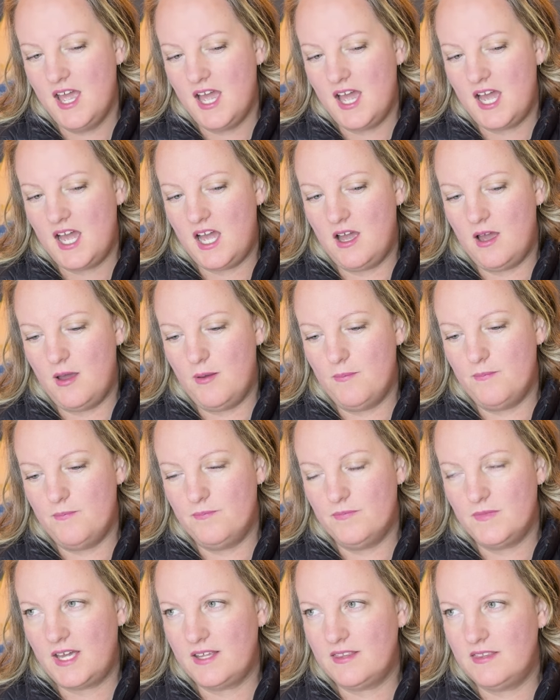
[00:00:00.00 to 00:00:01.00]

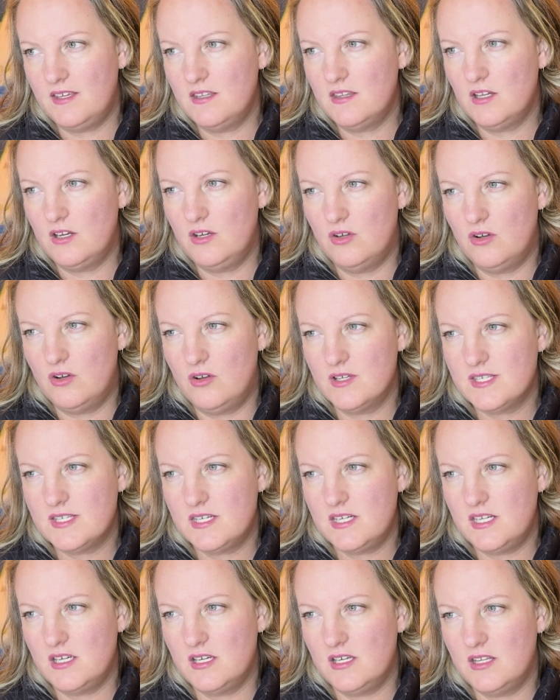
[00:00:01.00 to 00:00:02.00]
I think the
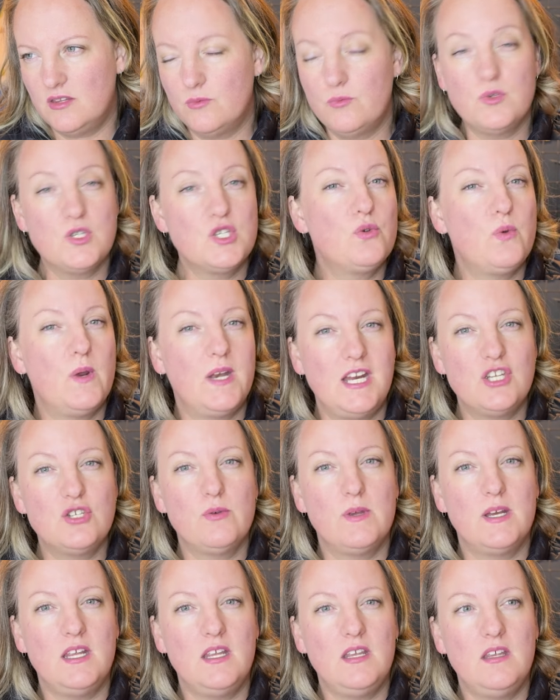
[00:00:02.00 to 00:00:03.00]
last year, that was
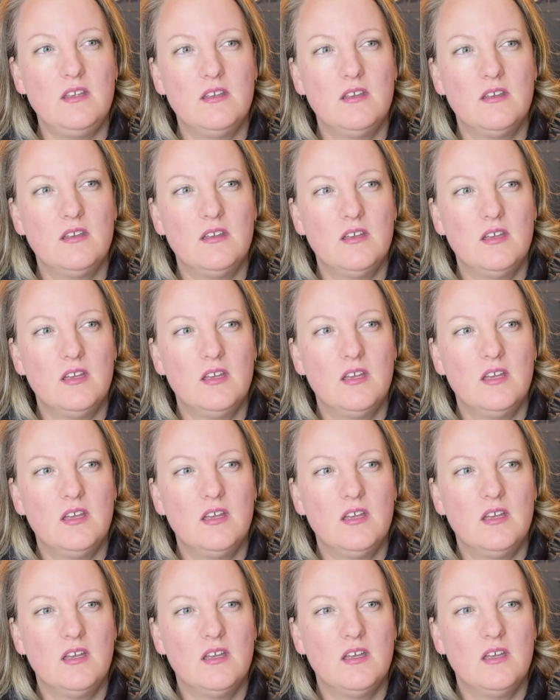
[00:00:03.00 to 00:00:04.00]

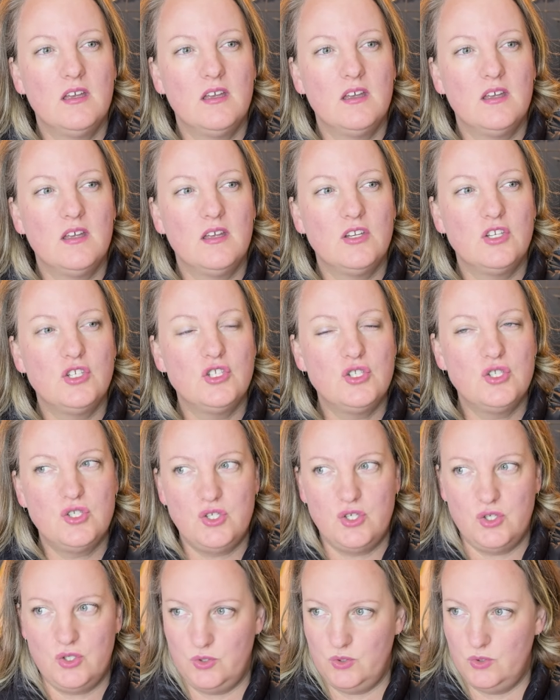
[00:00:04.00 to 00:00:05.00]

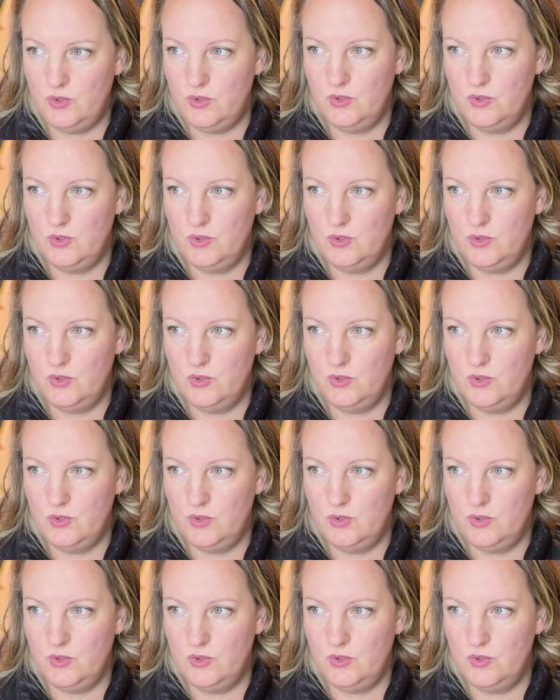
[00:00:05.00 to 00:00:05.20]
2022,